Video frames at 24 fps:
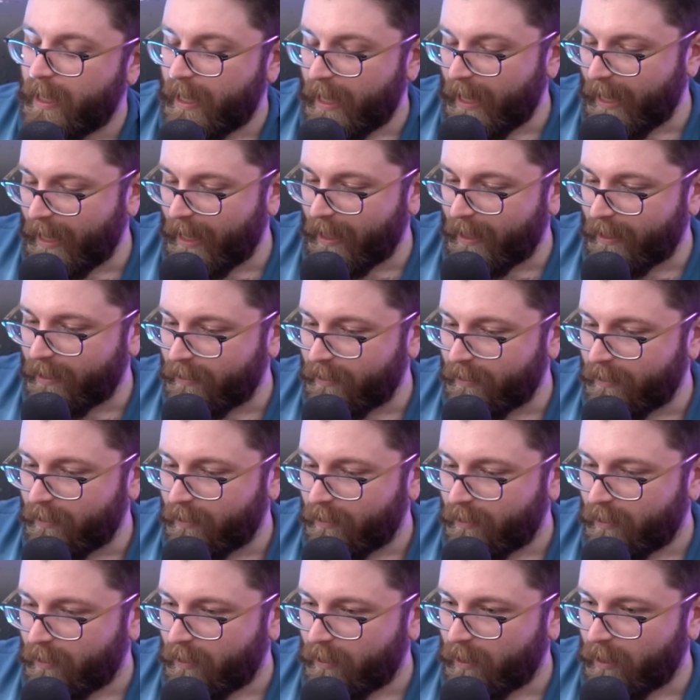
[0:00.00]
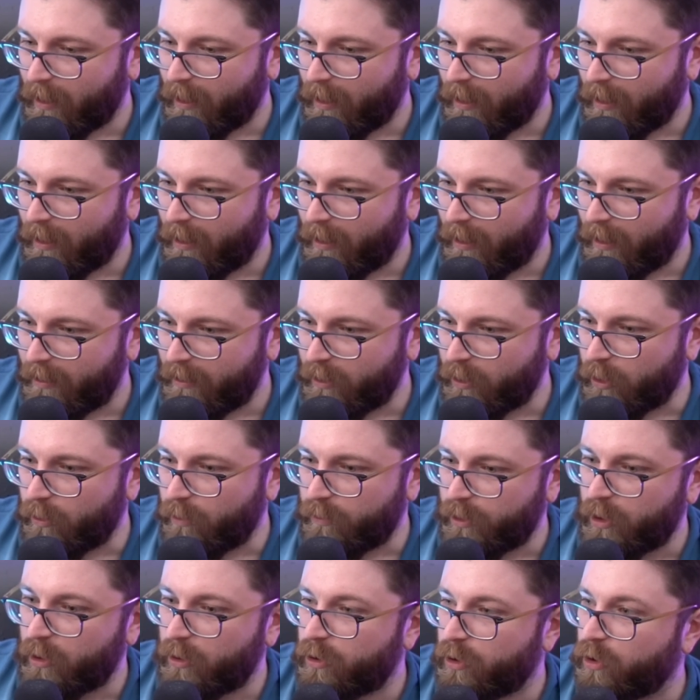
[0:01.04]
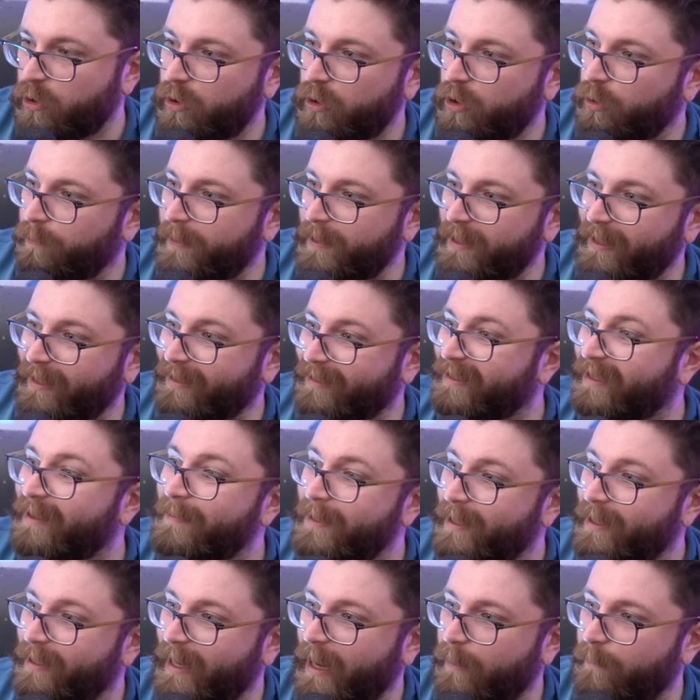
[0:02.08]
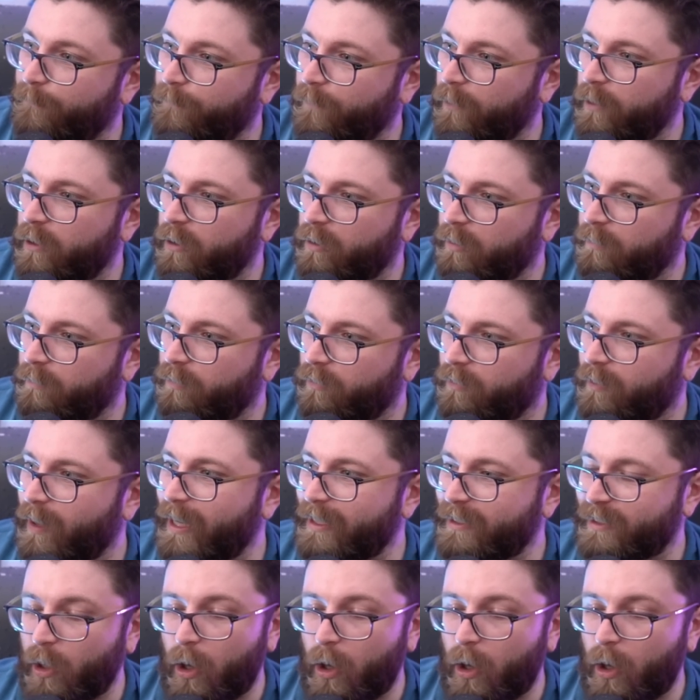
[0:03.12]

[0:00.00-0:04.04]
and it'll be like limited how far you can progress.